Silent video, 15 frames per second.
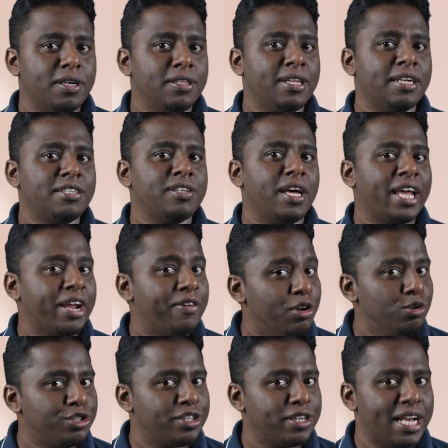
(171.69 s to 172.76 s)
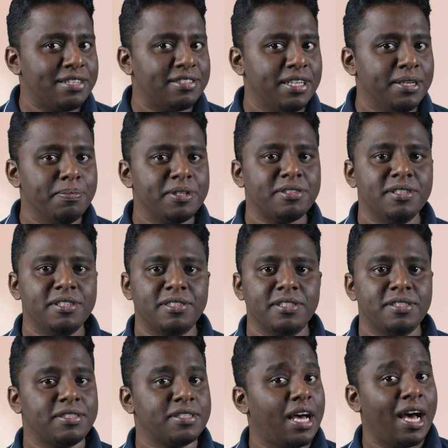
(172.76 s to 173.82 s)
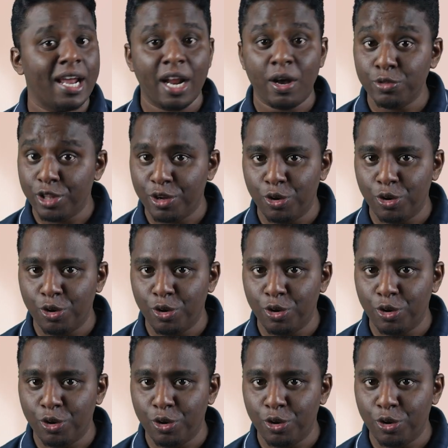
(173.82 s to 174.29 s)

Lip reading: that's revolutionizing businesses around the